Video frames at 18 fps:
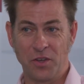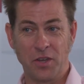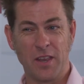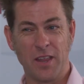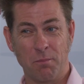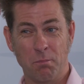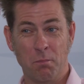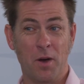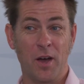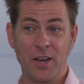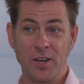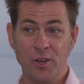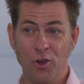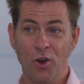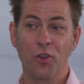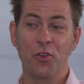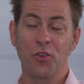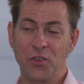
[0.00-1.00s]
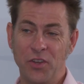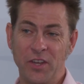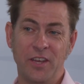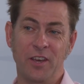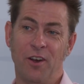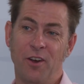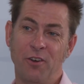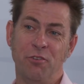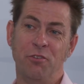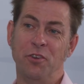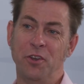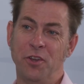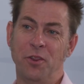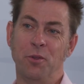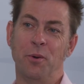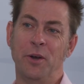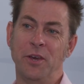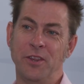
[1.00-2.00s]
and they might not see hydrogen
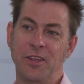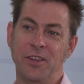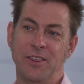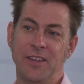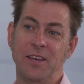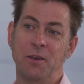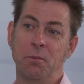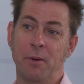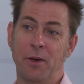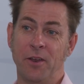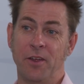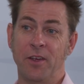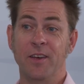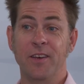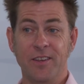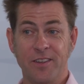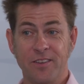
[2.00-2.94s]
in the way they think about it.